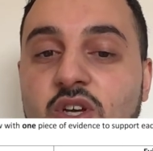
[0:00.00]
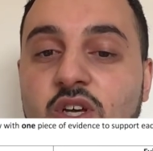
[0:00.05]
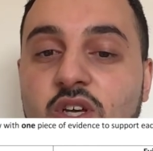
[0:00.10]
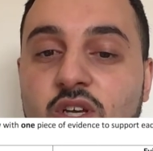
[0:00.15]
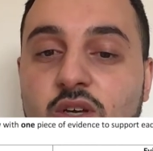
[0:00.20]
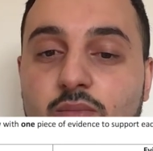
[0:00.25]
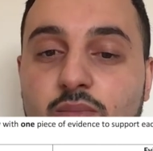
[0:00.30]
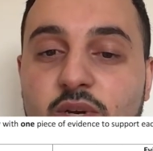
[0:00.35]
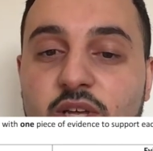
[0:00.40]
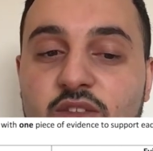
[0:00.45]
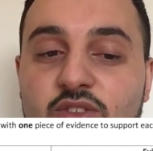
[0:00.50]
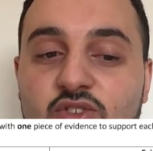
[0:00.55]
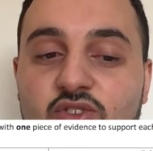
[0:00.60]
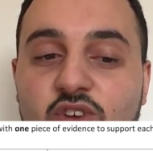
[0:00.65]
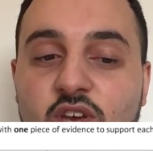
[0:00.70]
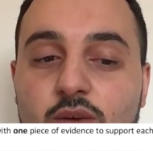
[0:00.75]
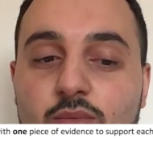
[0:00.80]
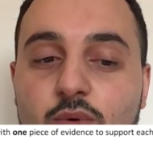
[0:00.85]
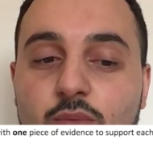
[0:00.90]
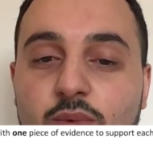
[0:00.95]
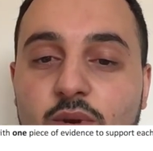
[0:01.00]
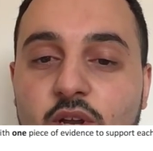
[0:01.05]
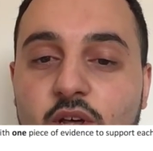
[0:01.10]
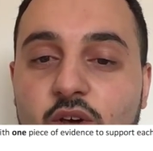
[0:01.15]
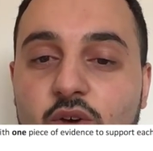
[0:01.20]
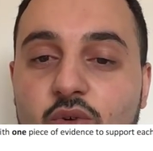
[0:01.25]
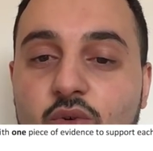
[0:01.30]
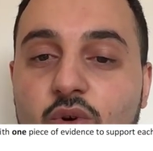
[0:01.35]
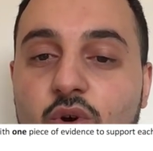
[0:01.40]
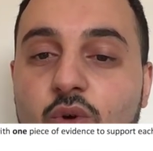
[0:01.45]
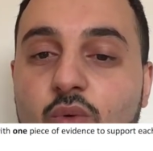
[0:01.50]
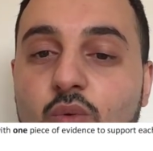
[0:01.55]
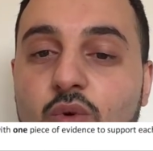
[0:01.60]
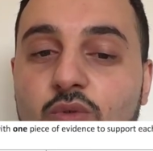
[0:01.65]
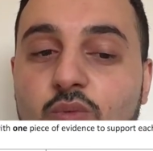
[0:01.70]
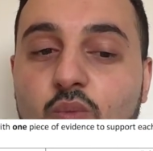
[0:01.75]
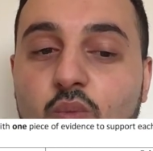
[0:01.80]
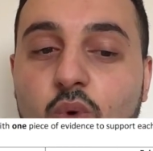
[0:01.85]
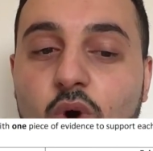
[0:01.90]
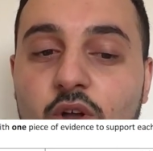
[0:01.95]
Complete the table below with
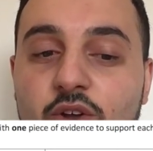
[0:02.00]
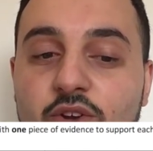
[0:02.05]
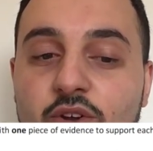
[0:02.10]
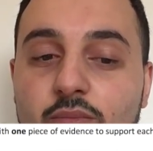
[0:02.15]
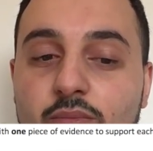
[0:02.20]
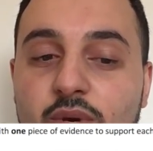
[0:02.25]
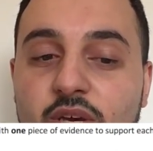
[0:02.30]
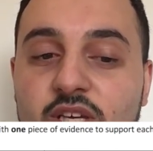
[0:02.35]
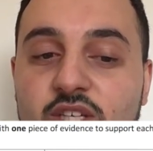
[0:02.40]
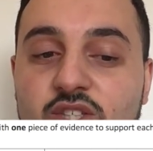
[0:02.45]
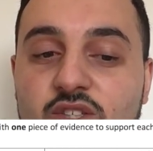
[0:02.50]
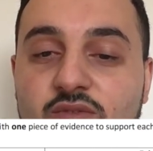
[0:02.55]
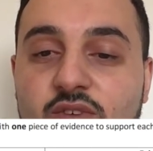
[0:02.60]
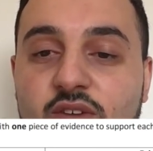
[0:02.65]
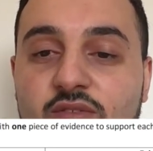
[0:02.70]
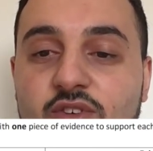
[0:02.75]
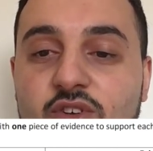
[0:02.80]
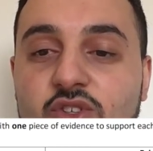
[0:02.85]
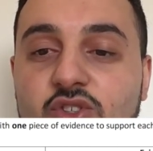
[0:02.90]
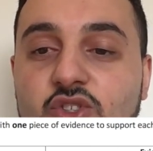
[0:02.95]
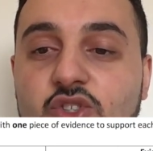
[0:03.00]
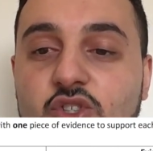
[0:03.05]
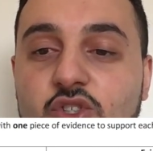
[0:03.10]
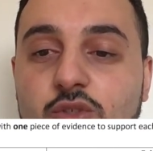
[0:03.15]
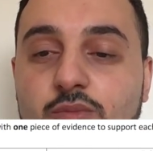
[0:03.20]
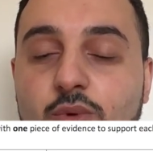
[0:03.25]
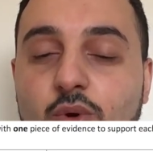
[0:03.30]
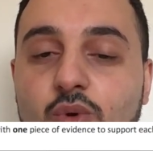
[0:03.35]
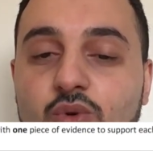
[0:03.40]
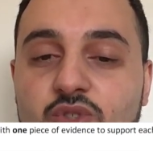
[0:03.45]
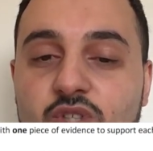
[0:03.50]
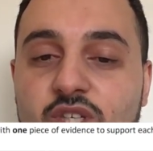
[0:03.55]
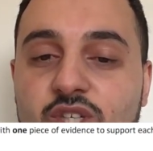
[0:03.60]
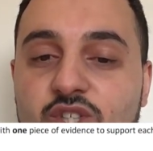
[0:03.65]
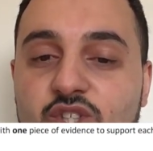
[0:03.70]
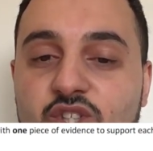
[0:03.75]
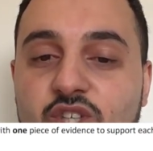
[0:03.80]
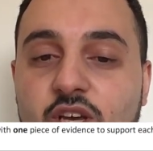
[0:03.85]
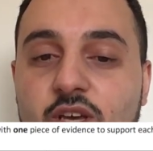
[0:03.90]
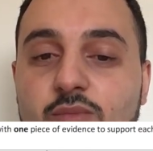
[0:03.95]
one piece of evidence to support each
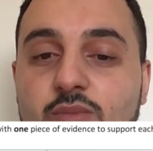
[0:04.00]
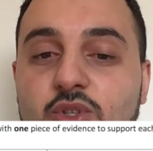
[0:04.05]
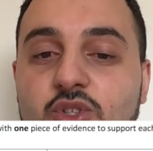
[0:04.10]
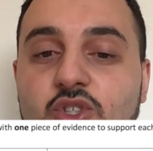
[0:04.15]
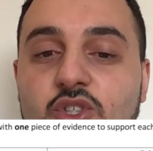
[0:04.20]
statement.